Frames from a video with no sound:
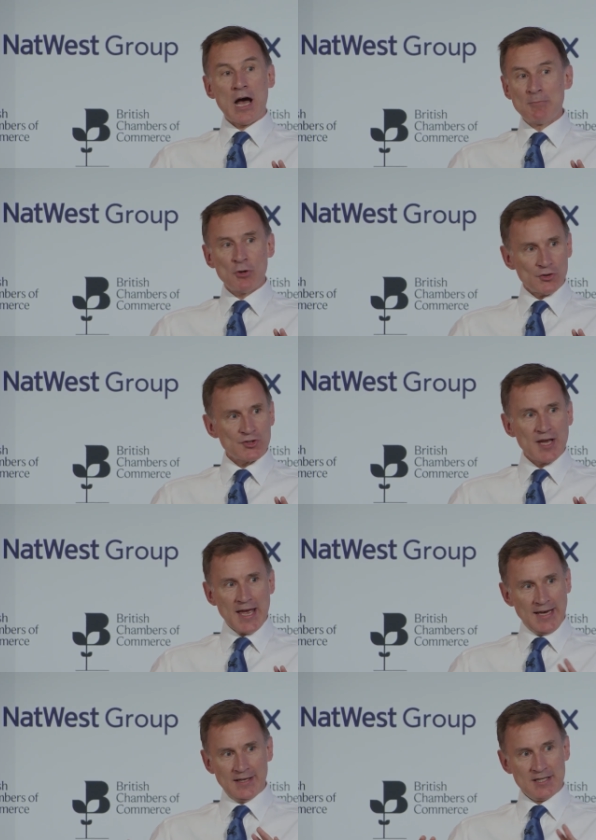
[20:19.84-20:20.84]
I'm not
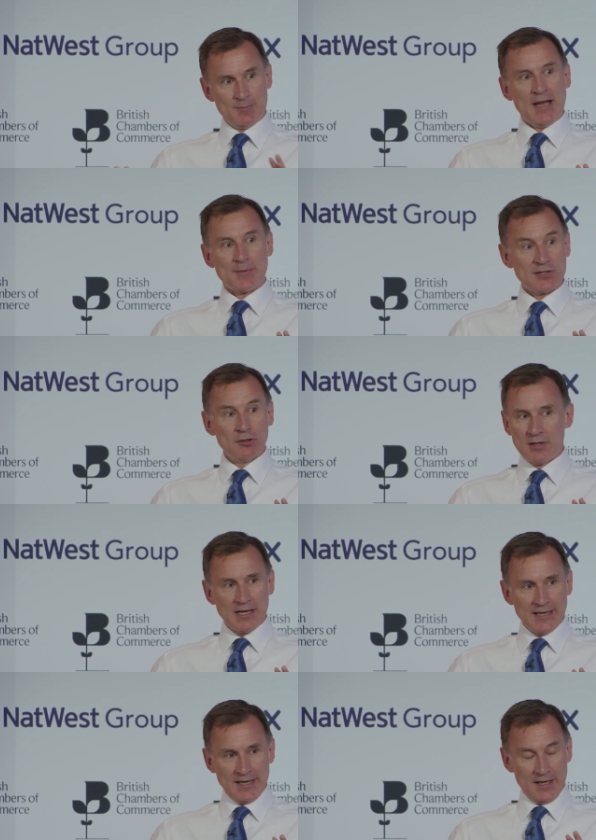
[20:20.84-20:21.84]
saying, let's be absolutely
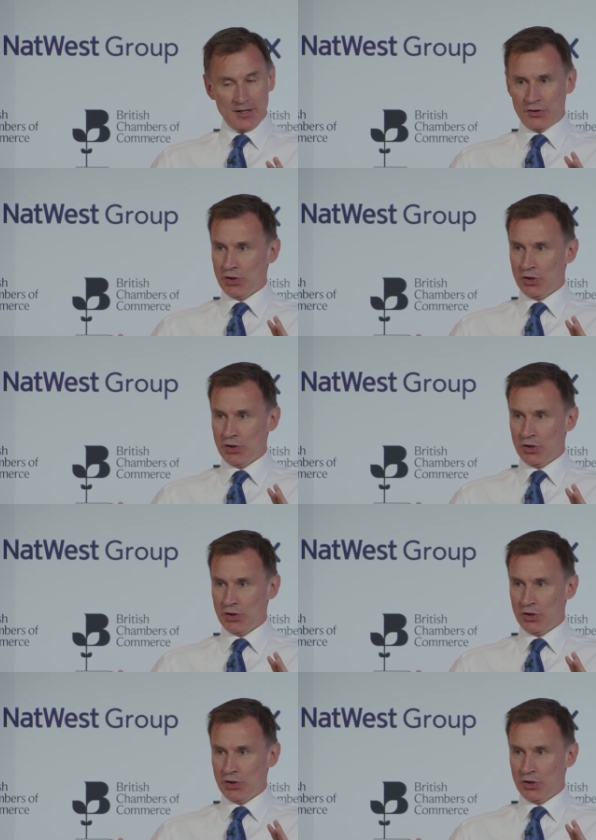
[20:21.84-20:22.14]
clear,